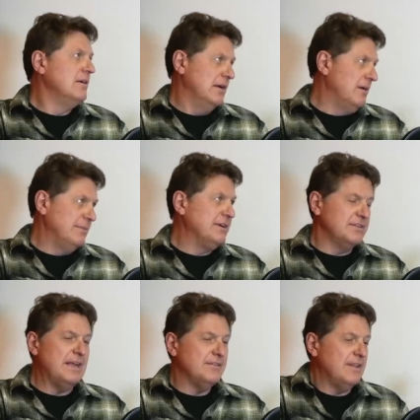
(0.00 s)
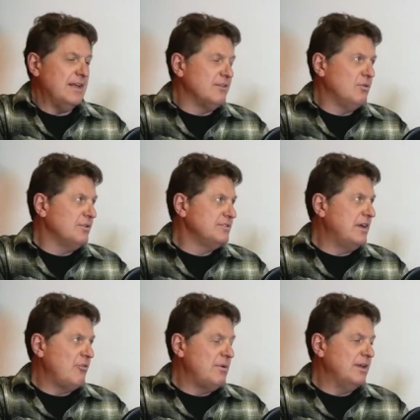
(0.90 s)
Yeah. Because that that of course
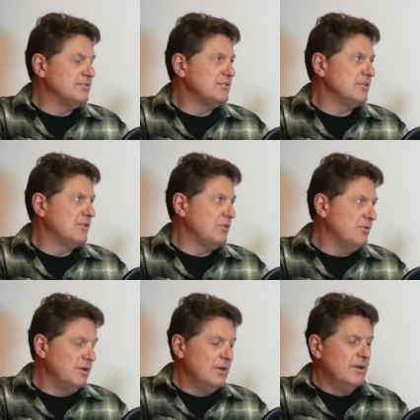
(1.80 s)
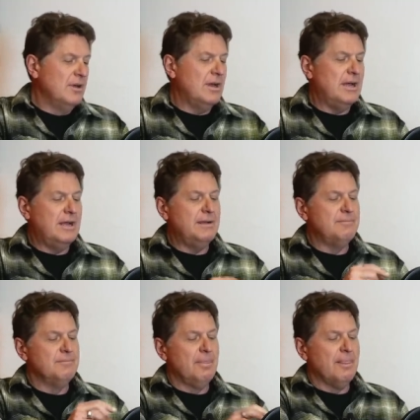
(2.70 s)
now everybody else is starting to do. Mm-hmm.
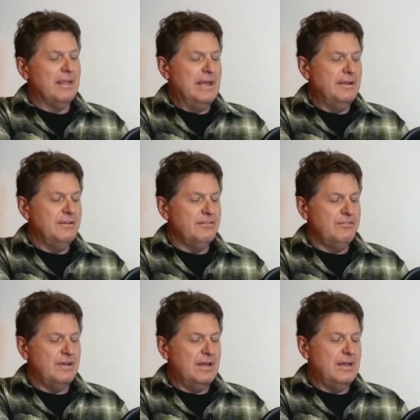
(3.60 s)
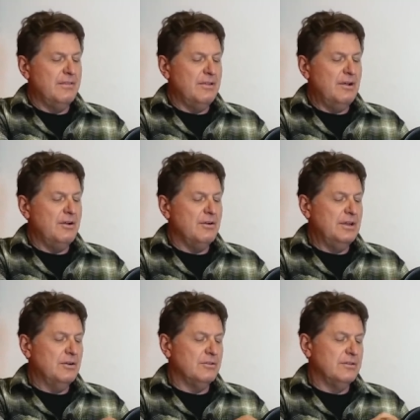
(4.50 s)
Um, kind of uh, their
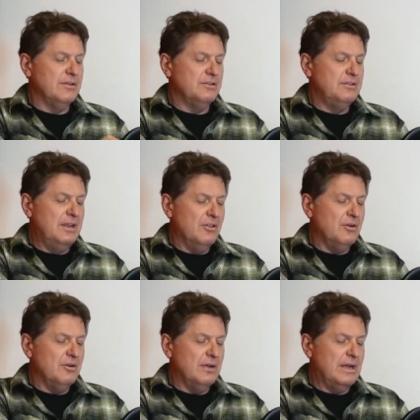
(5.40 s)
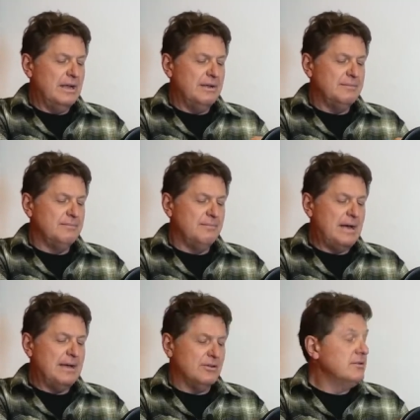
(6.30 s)
you know their dealer uh,
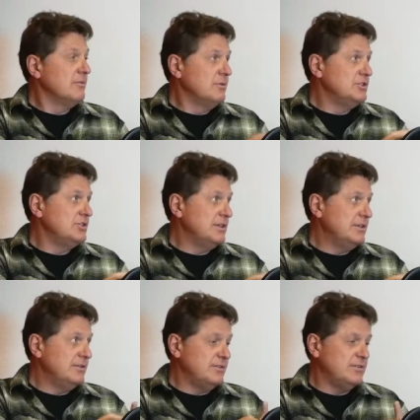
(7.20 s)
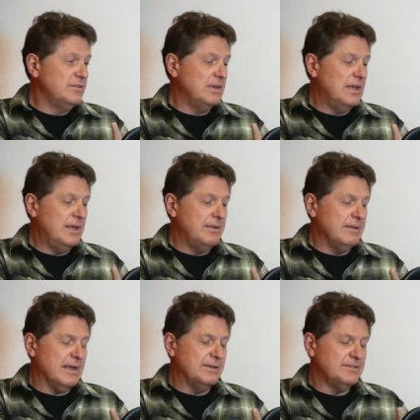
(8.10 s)
model, which is uh,
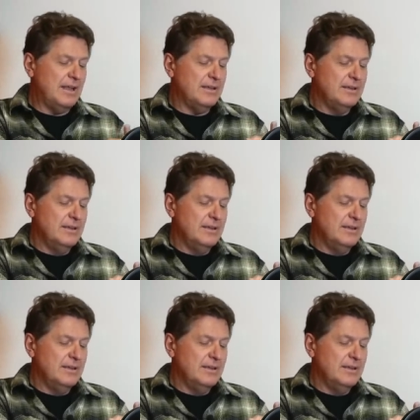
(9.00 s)
like I said,